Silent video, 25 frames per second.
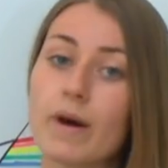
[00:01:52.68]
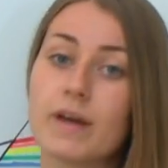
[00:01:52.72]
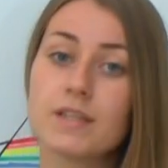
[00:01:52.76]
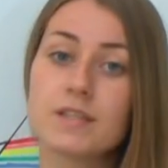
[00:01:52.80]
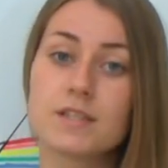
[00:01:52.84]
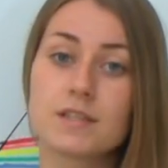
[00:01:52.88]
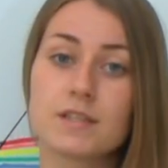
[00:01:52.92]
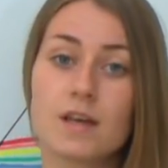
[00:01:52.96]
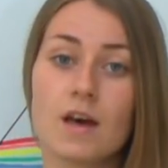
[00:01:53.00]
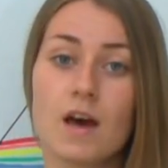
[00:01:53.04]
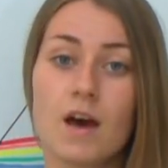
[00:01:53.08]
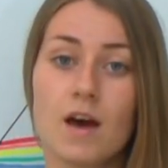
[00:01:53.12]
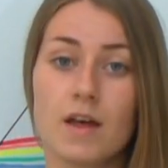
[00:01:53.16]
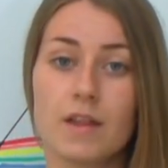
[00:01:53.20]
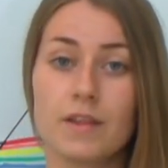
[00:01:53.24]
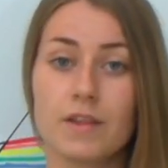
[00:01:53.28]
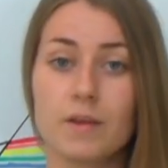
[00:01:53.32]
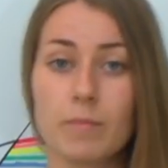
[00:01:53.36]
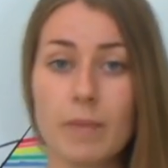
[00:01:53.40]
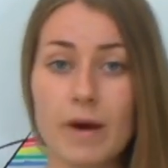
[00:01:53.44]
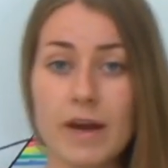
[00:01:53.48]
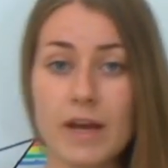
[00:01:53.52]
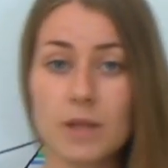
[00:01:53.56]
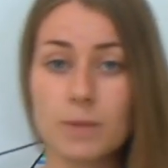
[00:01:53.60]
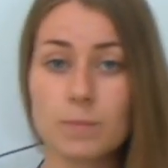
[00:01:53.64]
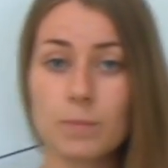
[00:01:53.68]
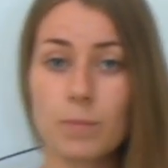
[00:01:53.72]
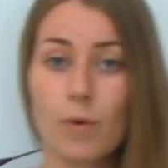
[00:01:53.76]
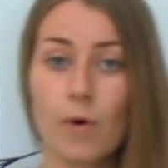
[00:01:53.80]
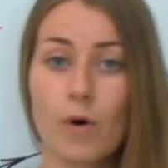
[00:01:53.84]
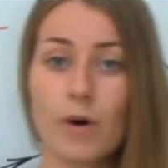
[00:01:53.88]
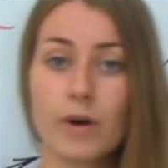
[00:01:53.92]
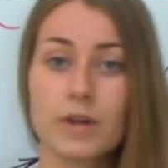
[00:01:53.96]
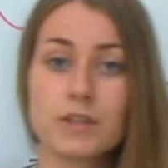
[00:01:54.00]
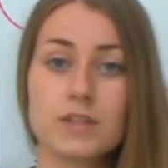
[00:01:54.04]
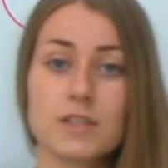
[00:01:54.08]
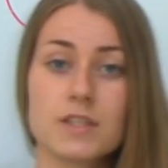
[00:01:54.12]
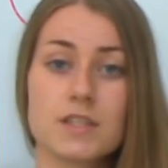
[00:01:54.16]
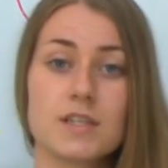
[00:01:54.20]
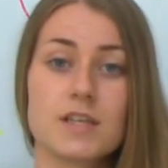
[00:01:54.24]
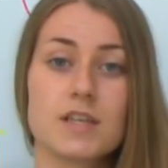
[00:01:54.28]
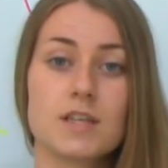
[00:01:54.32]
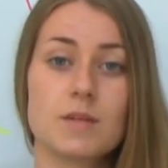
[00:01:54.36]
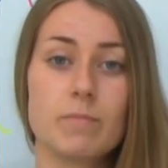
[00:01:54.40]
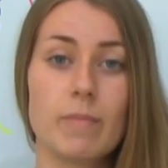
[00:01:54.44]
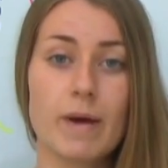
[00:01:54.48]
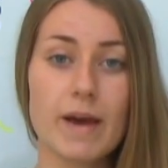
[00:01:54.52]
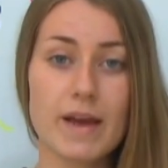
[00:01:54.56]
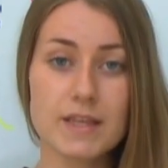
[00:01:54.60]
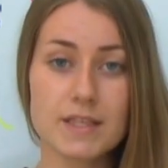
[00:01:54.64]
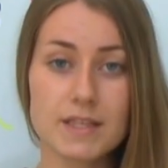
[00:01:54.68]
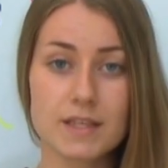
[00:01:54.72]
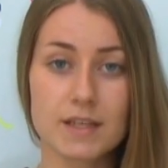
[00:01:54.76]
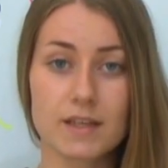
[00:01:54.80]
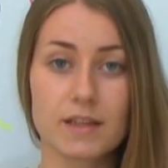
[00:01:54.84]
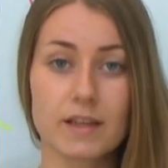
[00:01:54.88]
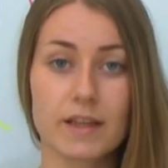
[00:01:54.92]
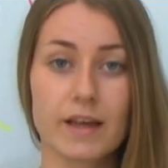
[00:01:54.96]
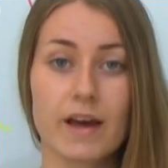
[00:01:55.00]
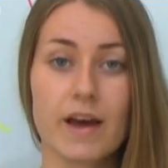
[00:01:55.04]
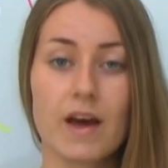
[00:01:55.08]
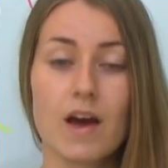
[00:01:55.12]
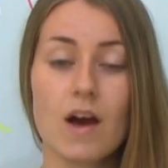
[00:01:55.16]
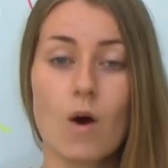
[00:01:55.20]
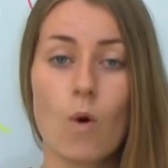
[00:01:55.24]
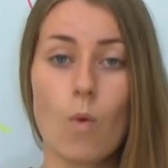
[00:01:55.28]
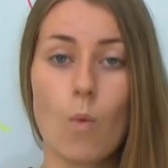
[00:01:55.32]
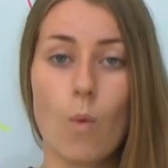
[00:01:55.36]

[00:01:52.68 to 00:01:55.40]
but the main point is that basically,